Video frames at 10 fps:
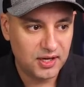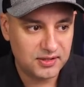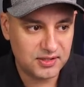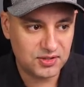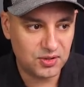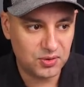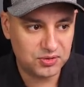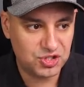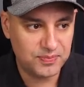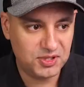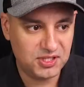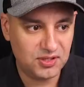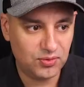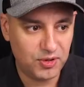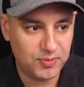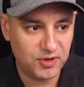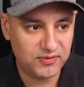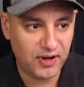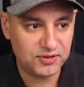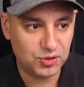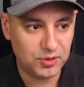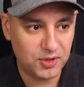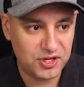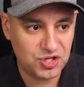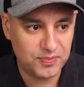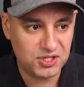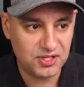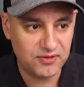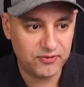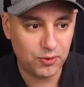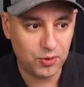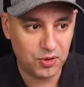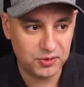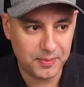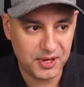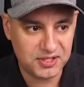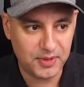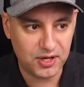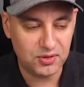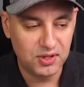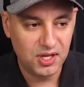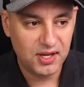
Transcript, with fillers: This is the old GPT 3.5 Turbo and GPT-4o, the best model